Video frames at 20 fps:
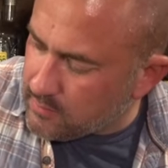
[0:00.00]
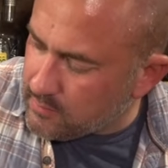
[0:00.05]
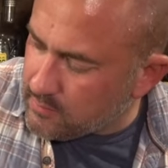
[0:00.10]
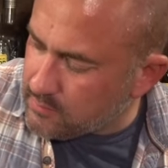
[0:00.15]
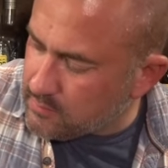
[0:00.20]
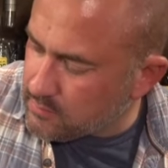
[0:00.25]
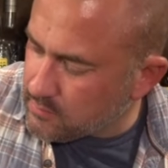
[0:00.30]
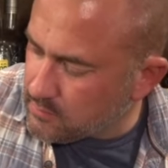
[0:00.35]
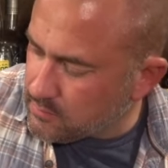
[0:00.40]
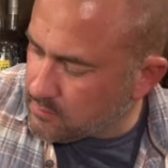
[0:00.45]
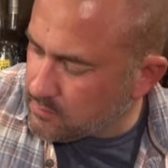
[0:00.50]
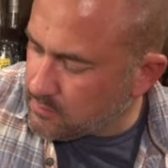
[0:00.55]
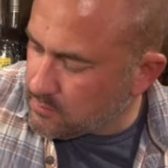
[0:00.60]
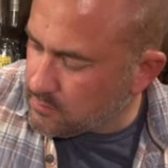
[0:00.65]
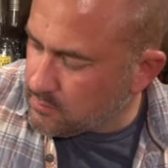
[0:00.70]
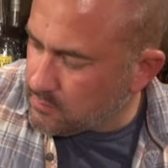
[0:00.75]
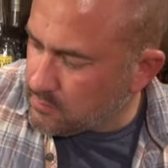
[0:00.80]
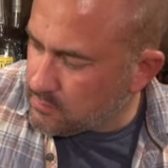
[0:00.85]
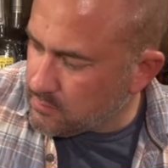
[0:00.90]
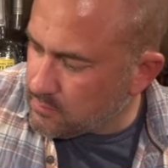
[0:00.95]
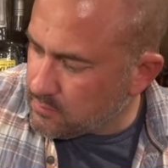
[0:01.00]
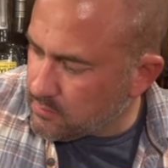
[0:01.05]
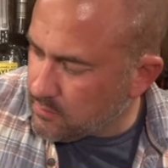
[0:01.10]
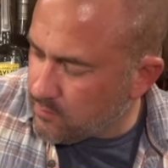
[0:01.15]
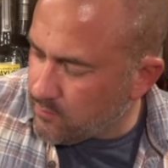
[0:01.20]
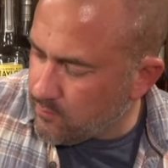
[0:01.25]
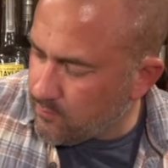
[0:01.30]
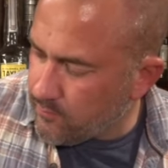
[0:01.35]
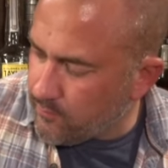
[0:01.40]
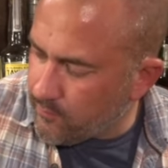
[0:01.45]

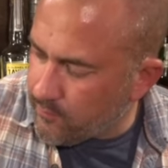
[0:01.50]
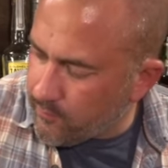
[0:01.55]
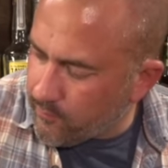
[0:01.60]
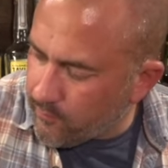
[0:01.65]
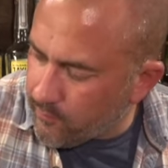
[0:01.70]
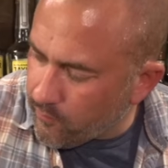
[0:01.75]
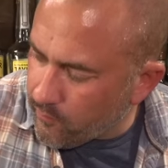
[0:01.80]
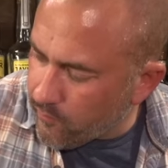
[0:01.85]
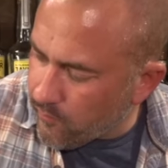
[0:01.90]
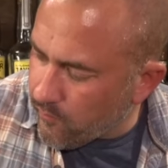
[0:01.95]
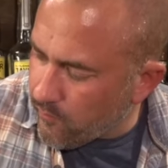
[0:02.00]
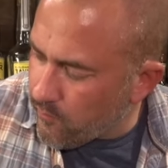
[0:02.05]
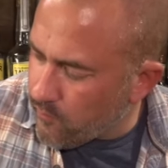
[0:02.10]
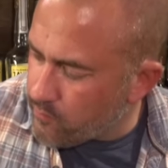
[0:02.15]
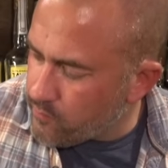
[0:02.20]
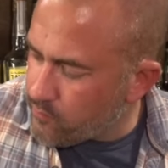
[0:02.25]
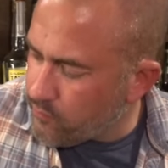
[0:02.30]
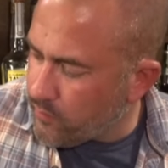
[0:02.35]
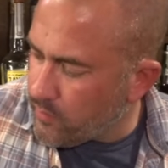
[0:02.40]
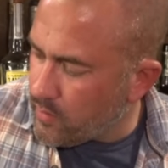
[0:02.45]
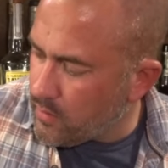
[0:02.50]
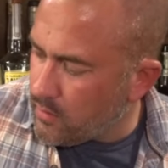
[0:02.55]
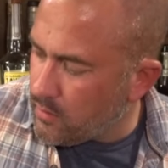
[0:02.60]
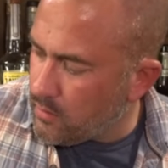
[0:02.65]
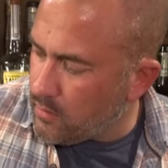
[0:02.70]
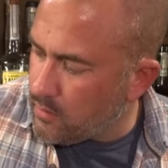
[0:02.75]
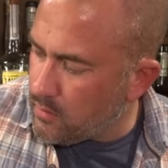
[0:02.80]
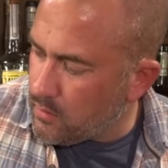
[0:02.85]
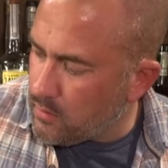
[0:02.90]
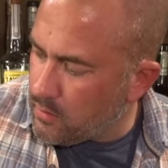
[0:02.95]

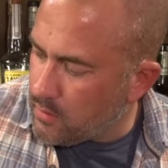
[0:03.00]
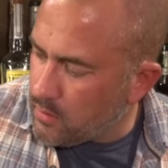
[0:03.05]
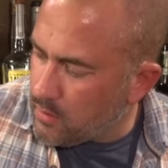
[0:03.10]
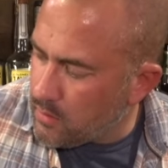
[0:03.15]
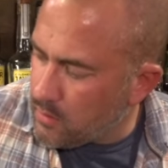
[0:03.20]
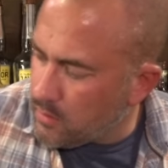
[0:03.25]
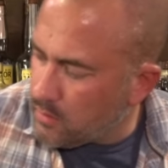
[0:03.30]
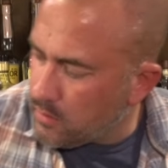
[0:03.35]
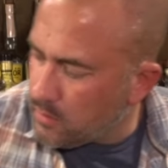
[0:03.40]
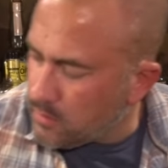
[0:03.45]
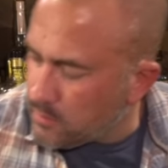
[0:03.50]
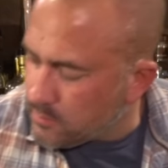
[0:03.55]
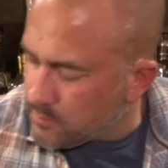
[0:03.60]
The person shown says nothing.